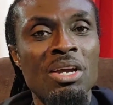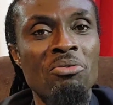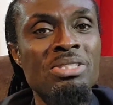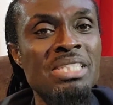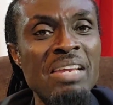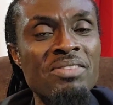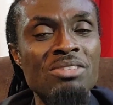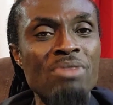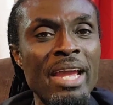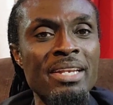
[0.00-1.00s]
Receive
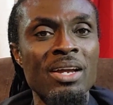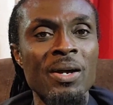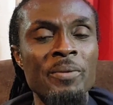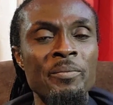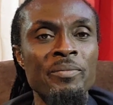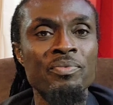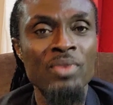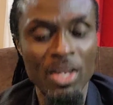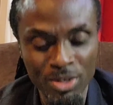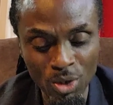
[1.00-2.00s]
this right now.
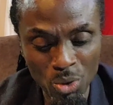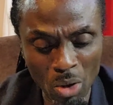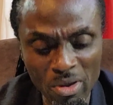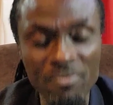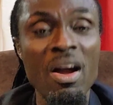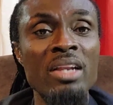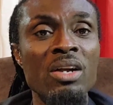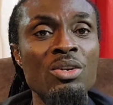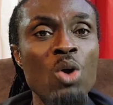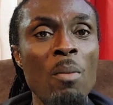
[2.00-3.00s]
The glory of God
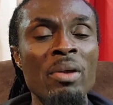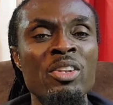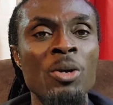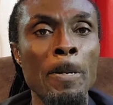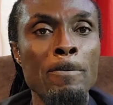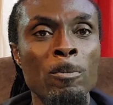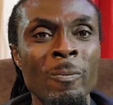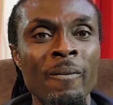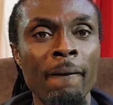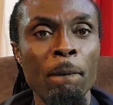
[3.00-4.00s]
going to come on you.
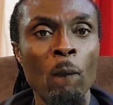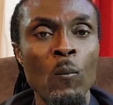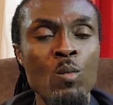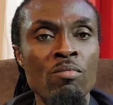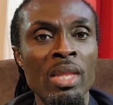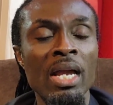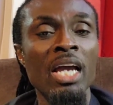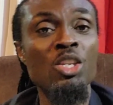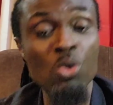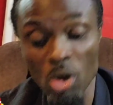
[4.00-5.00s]

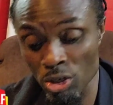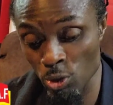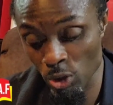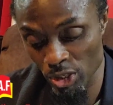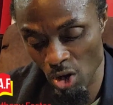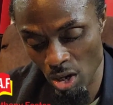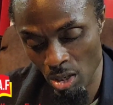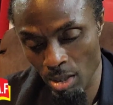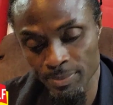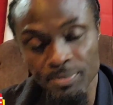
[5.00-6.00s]
And you're going to look
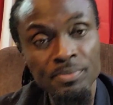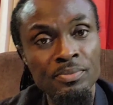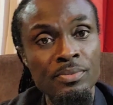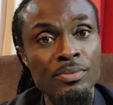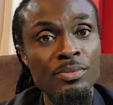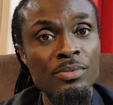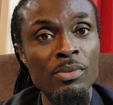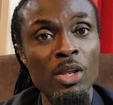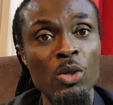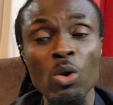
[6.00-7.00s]
younger.
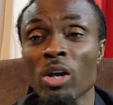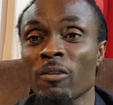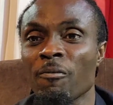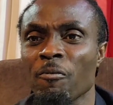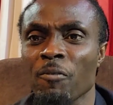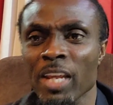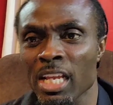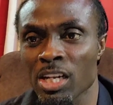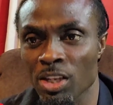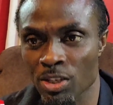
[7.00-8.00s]
You're going to
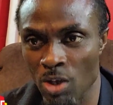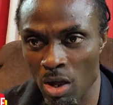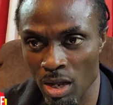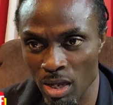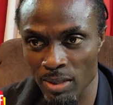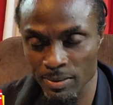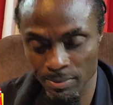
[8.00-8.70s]
feel younger.